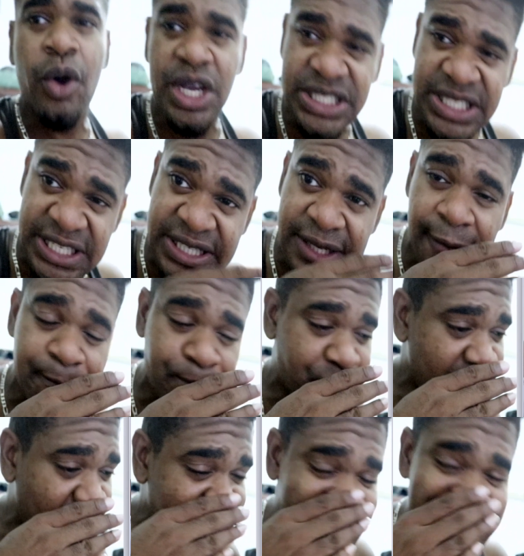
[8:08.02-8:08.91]
or is it
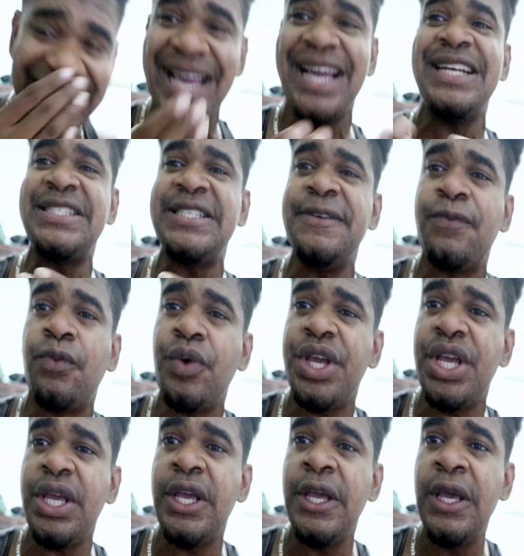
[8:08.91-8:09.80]
a negative
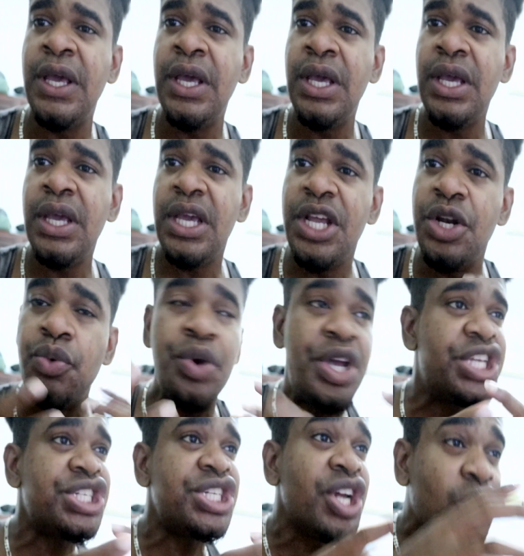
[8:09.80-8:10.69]
way in
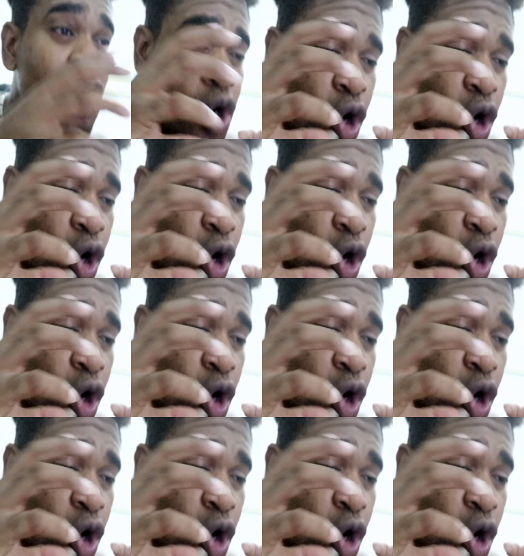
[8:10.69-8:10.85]
which the